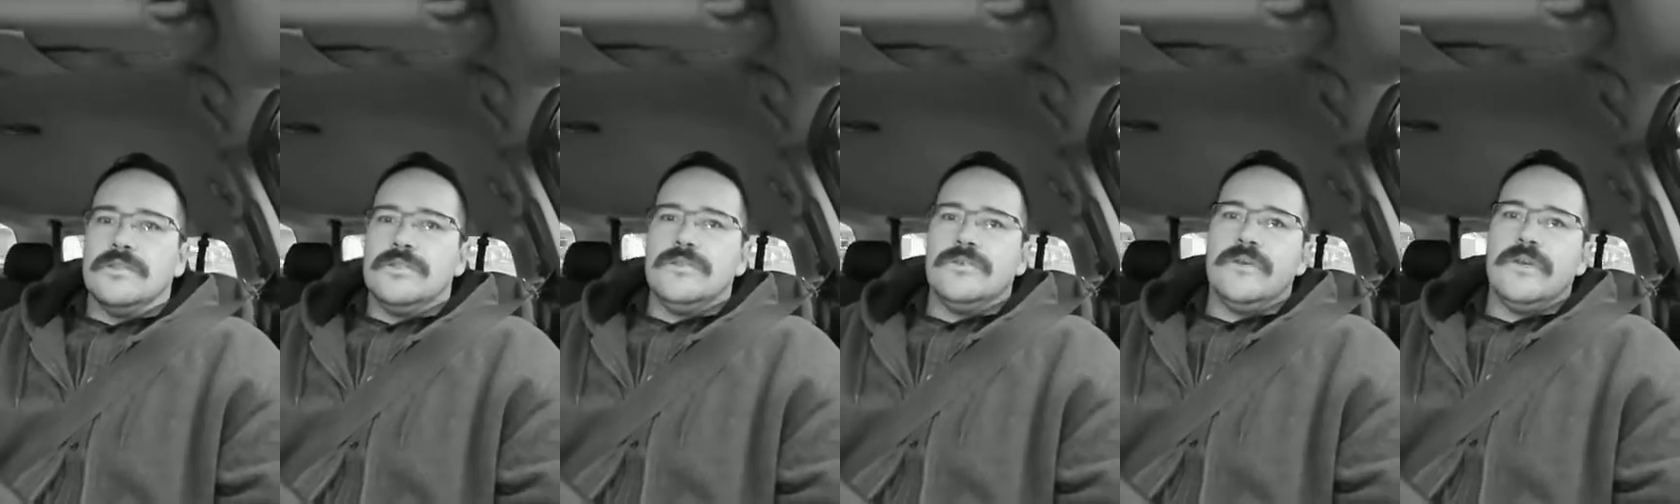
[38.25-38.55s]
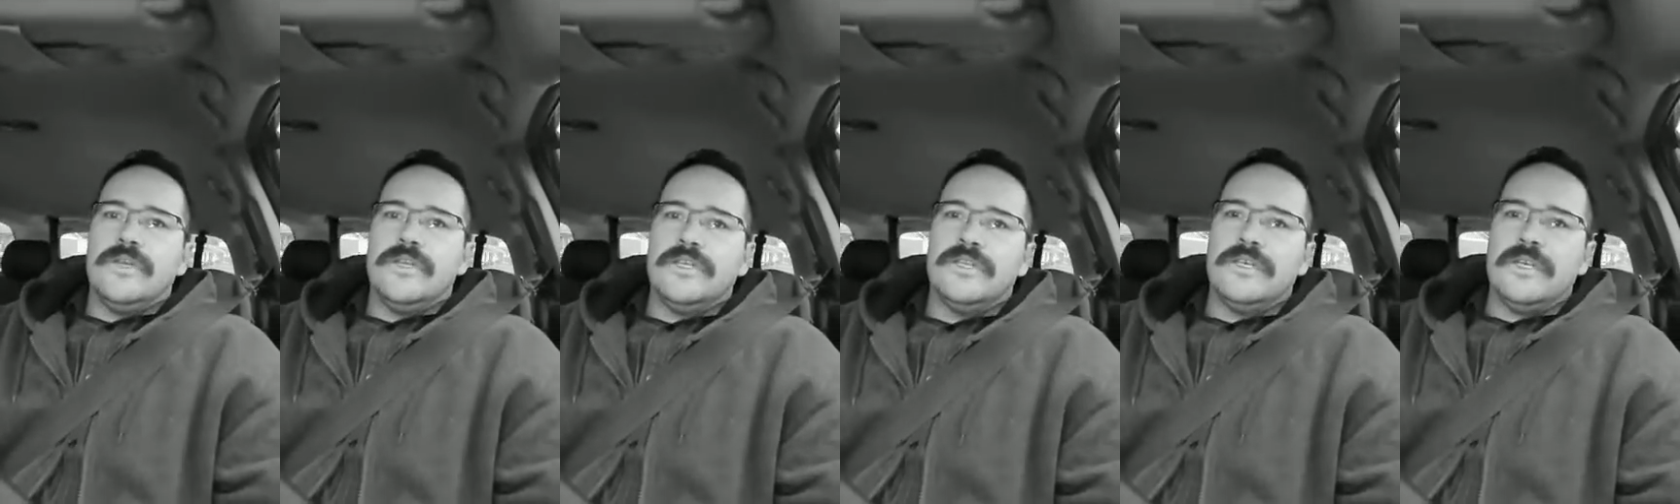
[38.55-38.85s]

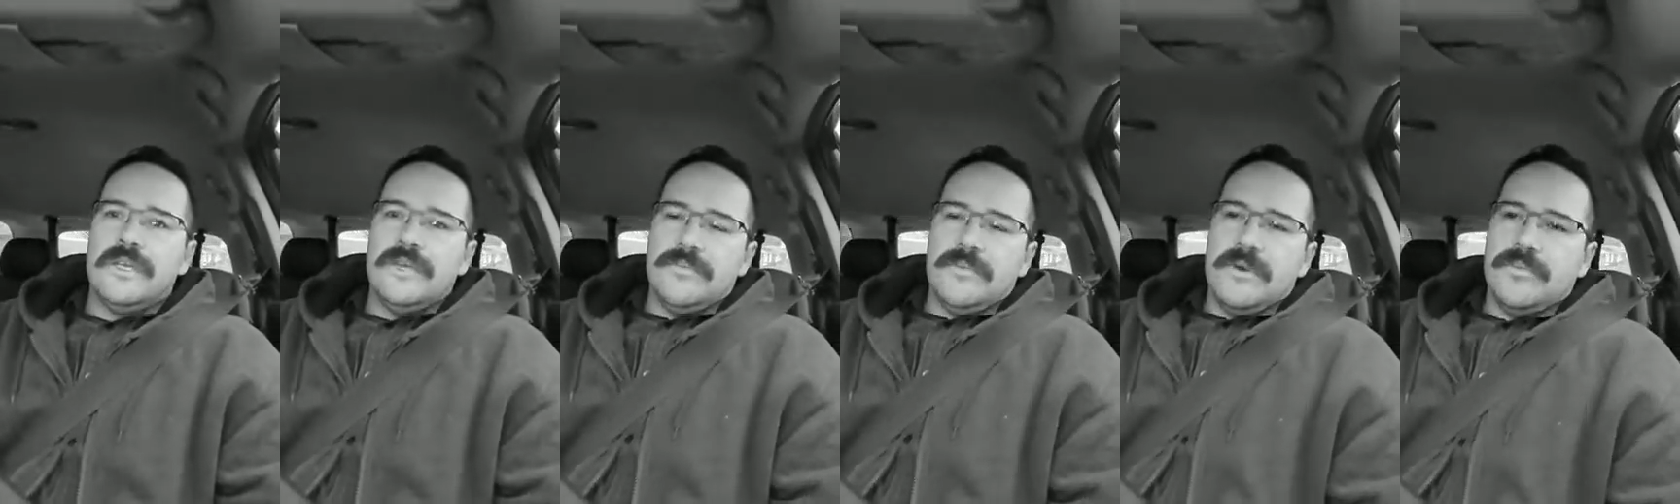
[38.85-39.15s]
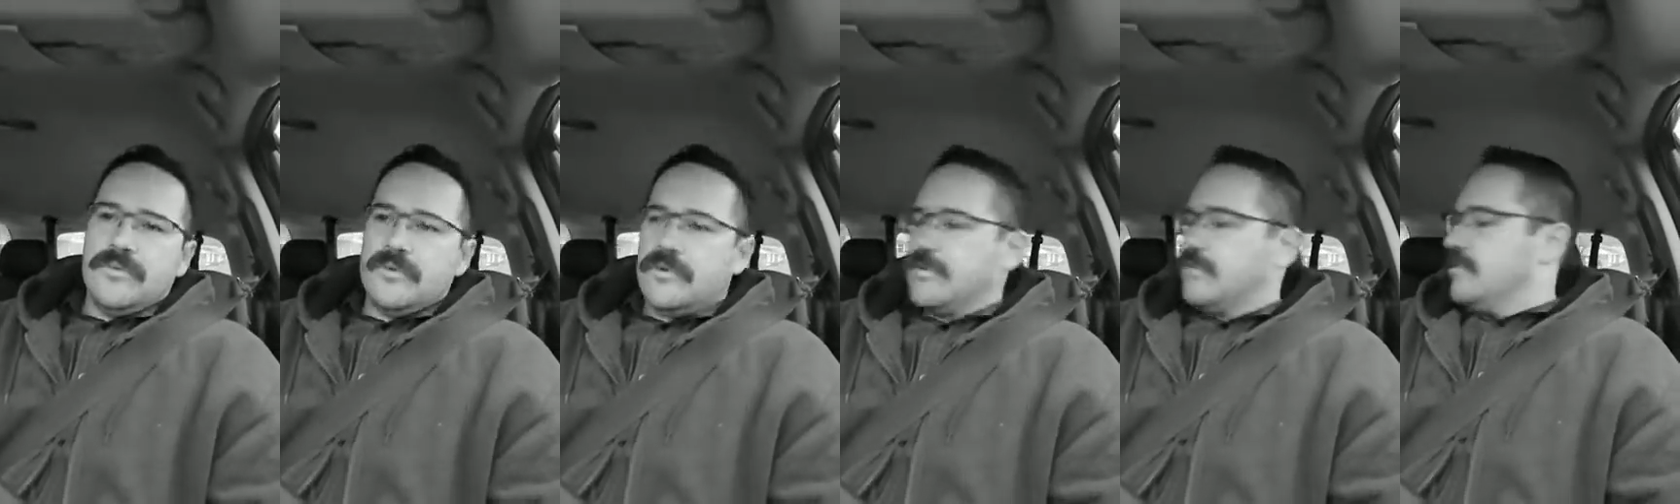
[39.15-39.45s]
trying to keep
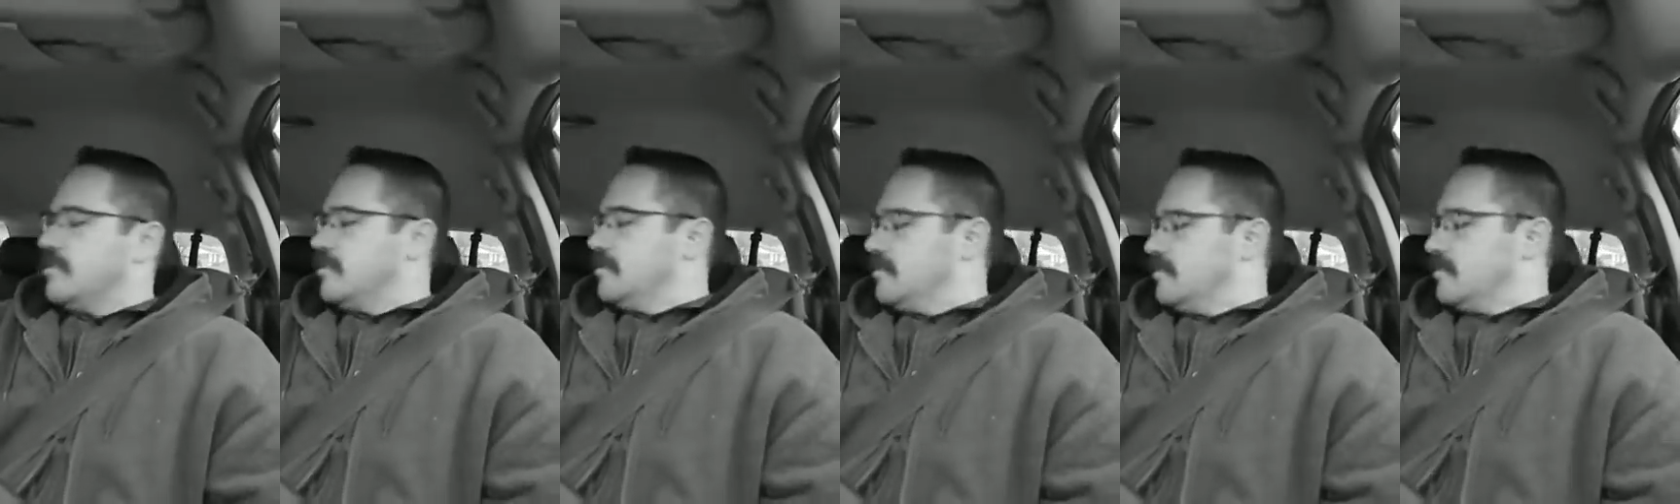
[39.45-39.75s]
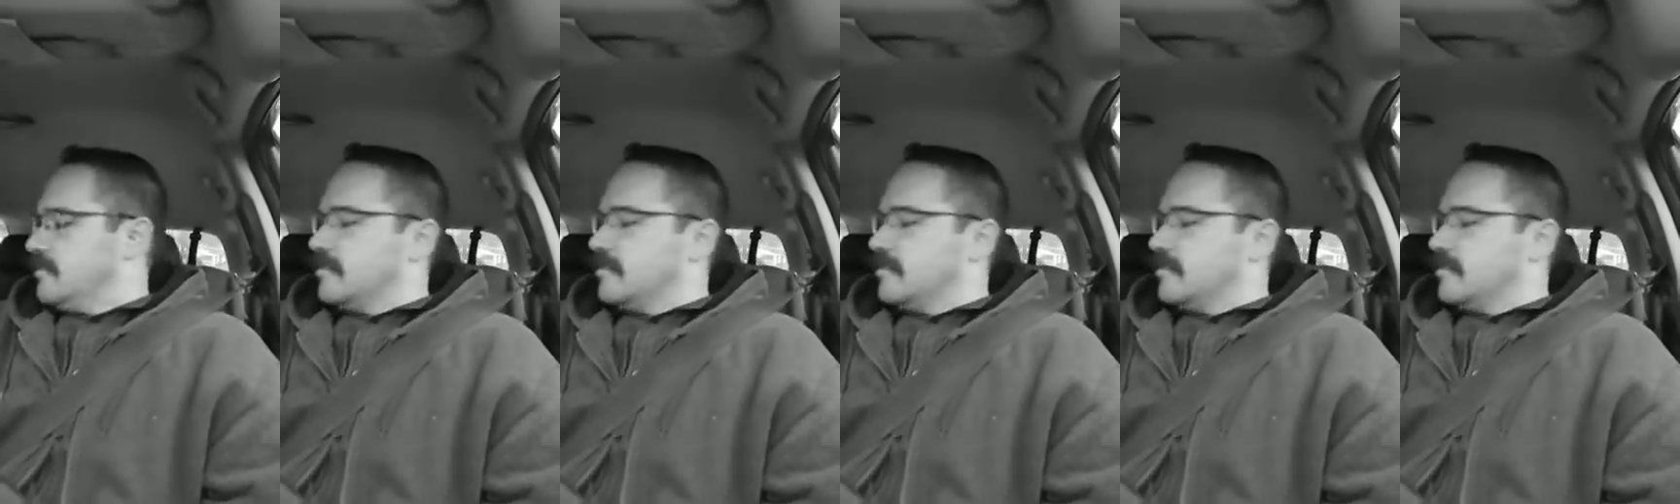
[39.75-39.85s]
up with